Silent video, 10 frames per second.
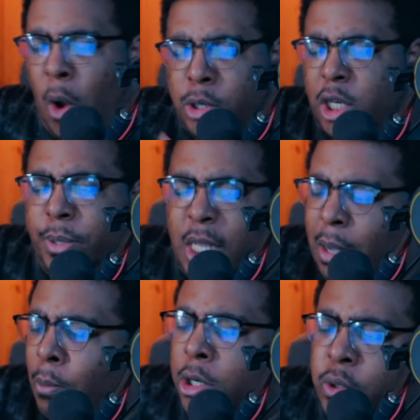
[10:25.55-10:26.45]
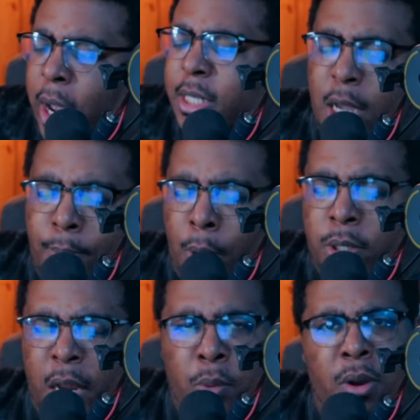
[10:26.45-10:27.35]
Or should we take a more drastic approach
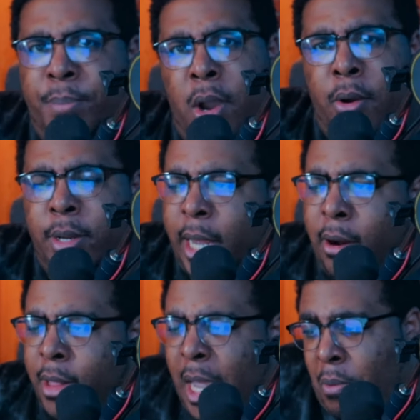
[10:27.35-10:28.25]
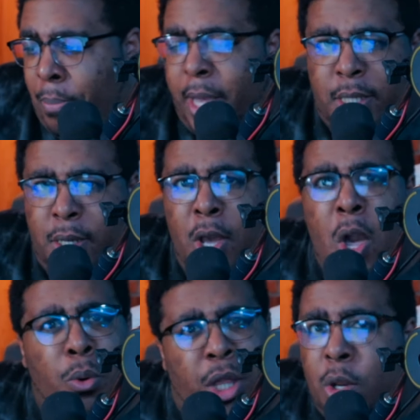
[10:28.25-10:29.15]
and get rid of V R entirely and replace it
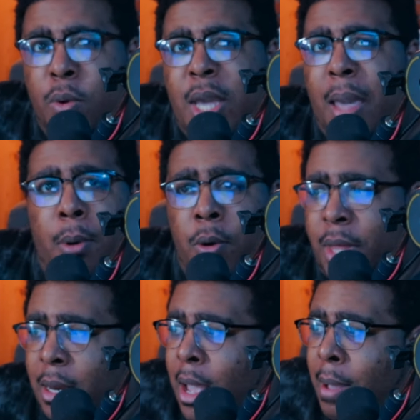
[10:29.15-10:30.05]
with a new game mode that